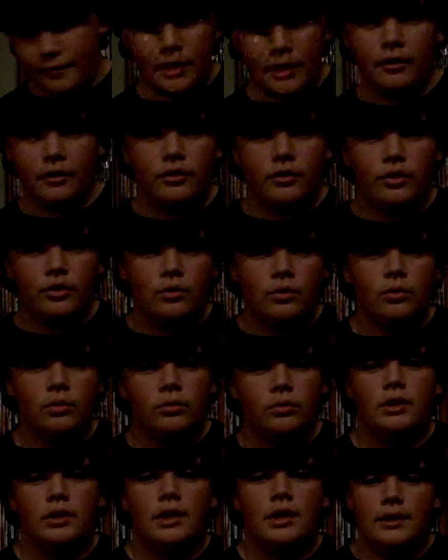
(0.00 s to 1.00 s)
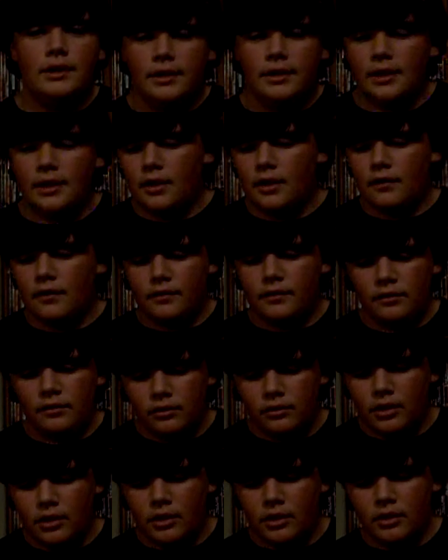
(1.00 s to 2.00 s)
a few lately that
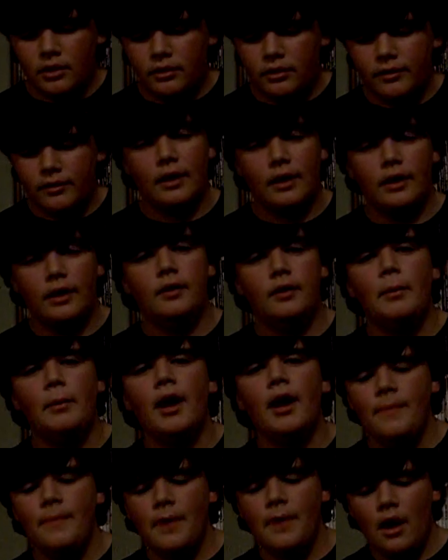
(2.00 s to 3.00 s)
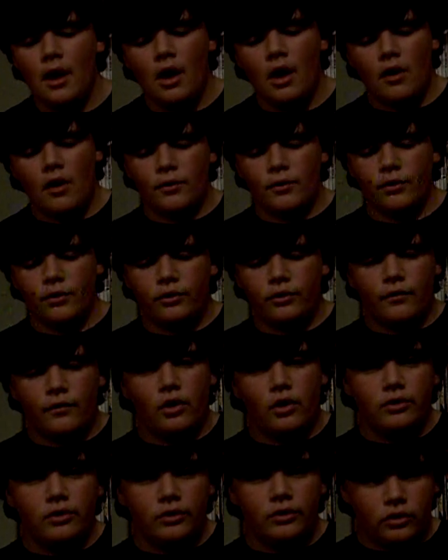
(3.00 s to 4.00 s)
I've decided to buy. First of
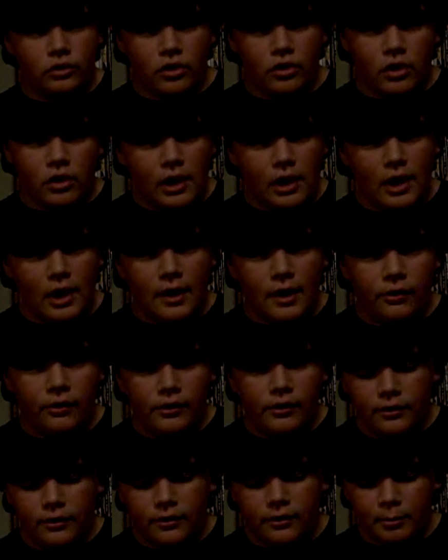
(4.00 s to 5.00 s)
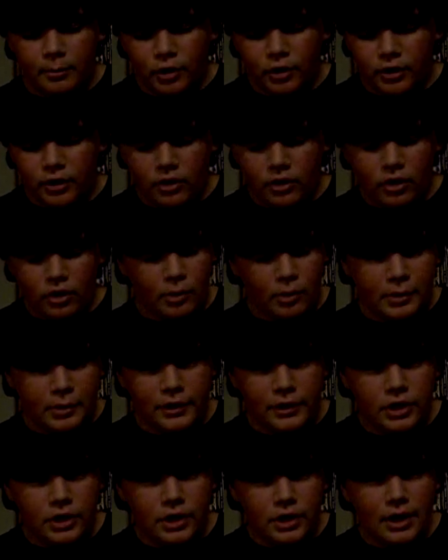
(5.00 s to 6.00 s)
all, Dark Cloud. This is a pretty good
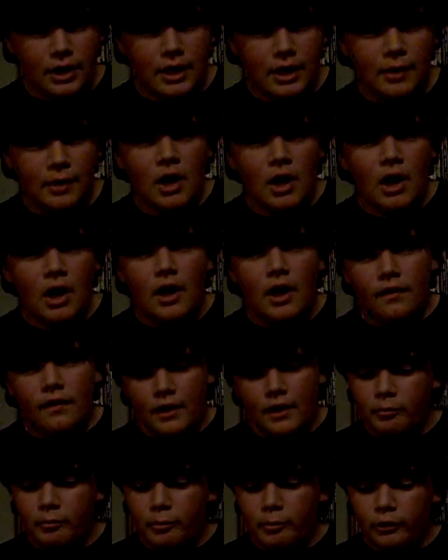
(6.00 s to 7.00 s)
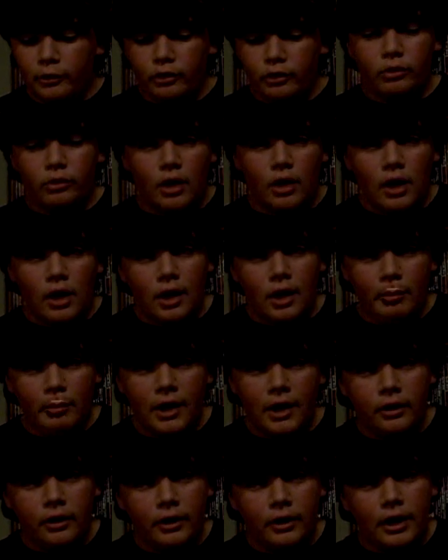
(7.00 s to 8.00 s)
RPG game that I've been told a lot
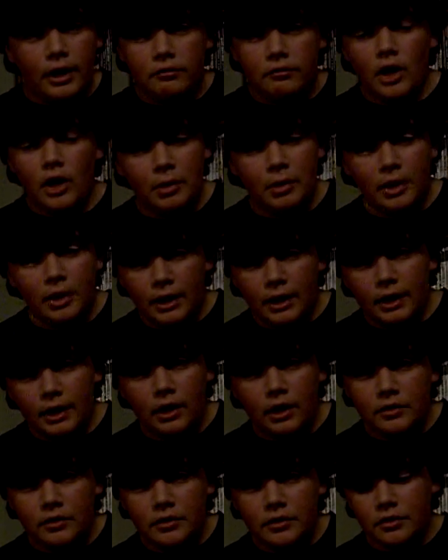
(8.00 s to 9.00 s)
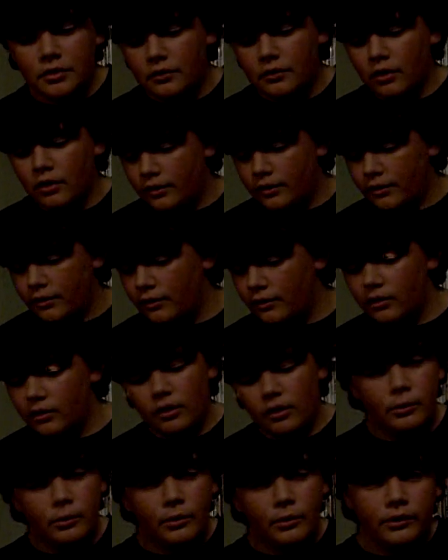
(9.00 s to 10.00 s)
about, and I have not played any of it so far. This is another
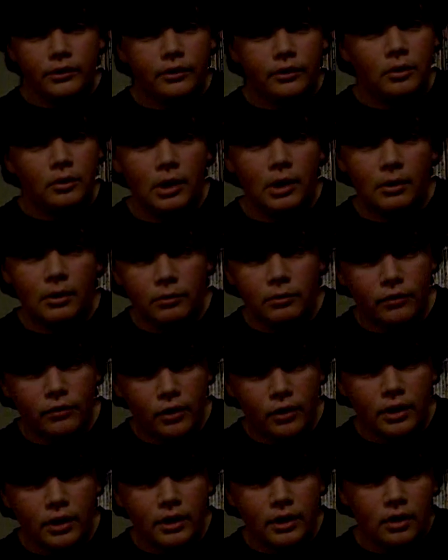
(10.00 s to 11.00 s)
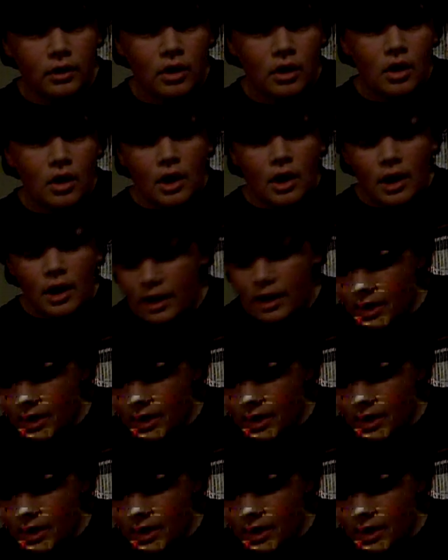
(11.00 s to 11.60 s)
one that's going to be up for voting. And